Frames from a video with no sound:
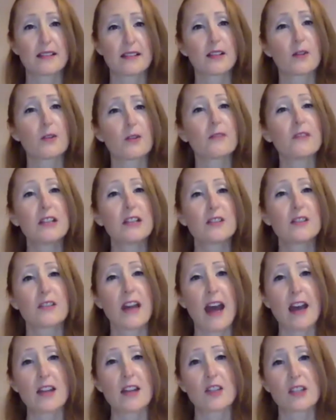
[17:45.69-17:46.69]
So if these are
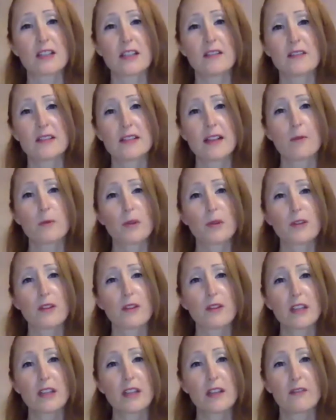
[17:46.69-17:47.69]
the adjectives that we're
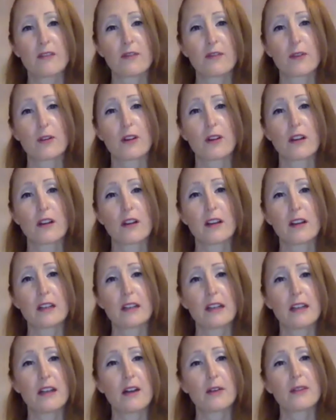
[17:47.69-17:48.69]
looking for,
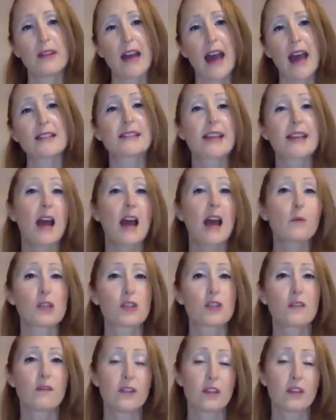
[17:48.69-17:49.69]
that's how we
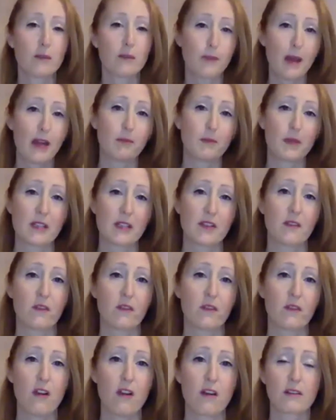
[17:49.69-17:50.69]
should feel about a piece of
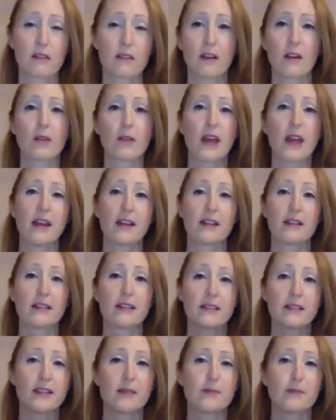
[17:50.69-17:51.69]
art. Okay, is
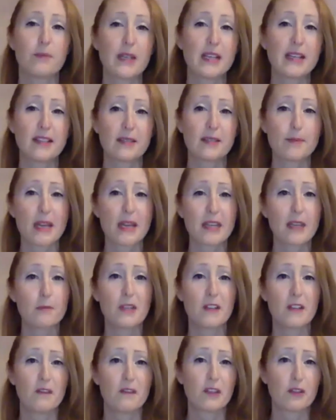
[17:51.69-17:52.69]
this piece making
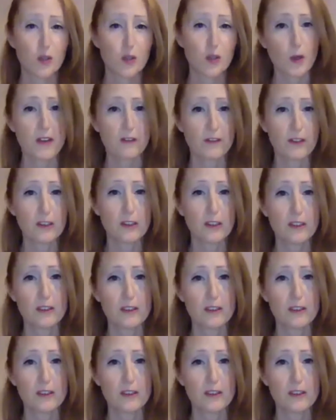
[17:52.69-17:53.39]
me feel joyful?